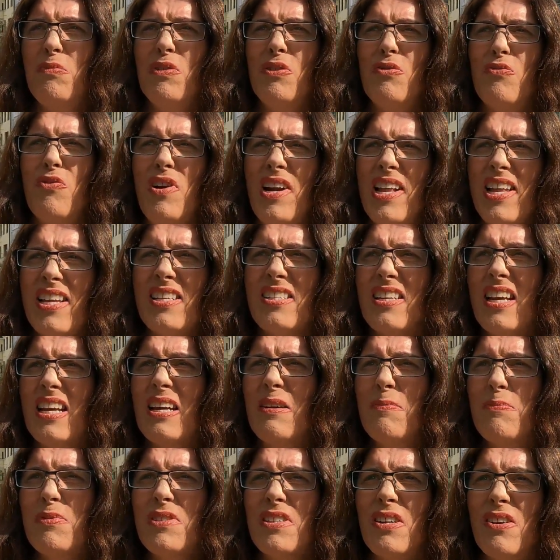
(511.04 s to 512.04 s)
But it really is
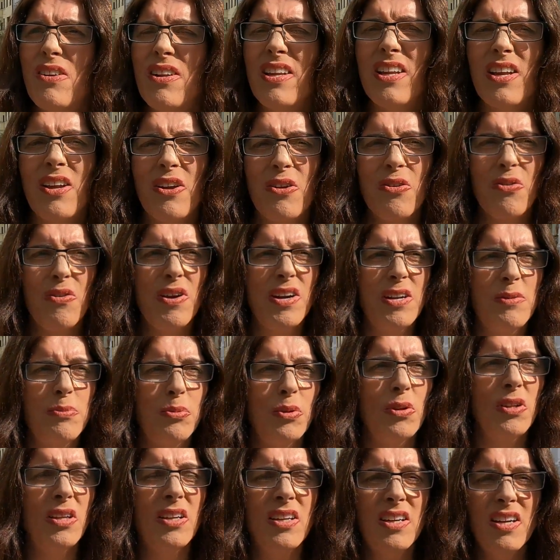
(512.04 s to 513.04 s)
absolutely
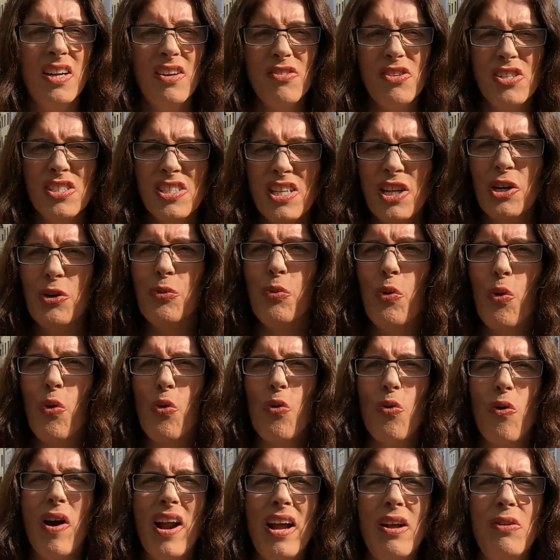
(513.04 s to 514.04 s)
incredible. Just had a
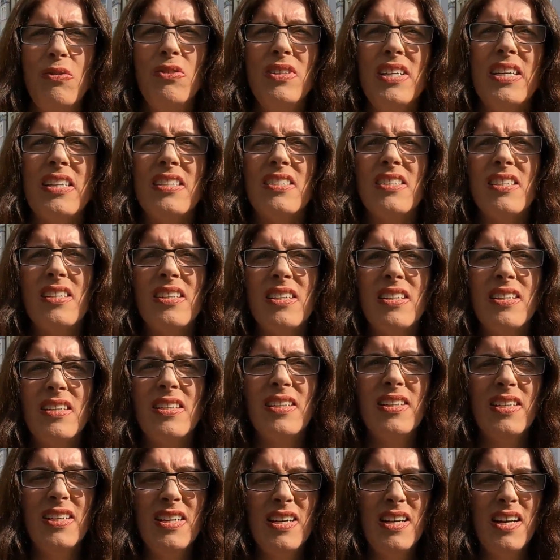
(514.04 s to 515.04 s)
walk around it.
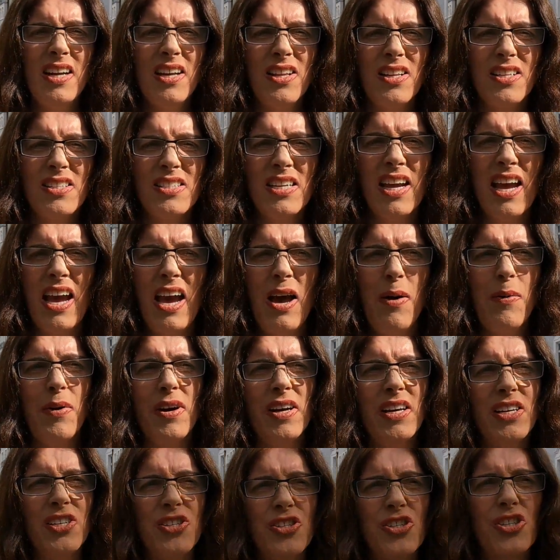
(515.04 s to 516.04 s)
The
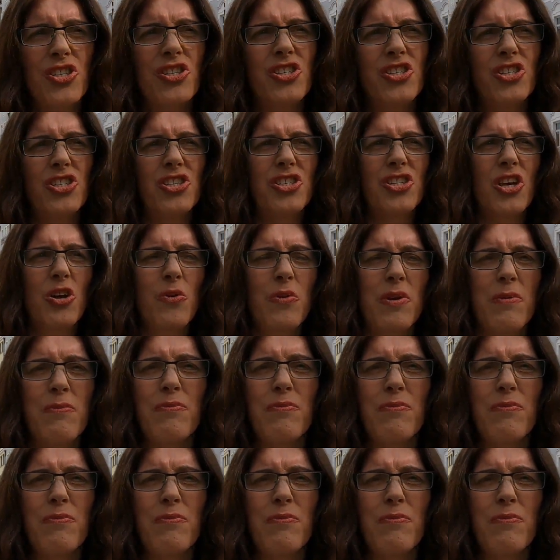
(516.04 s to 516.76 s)
tower is just so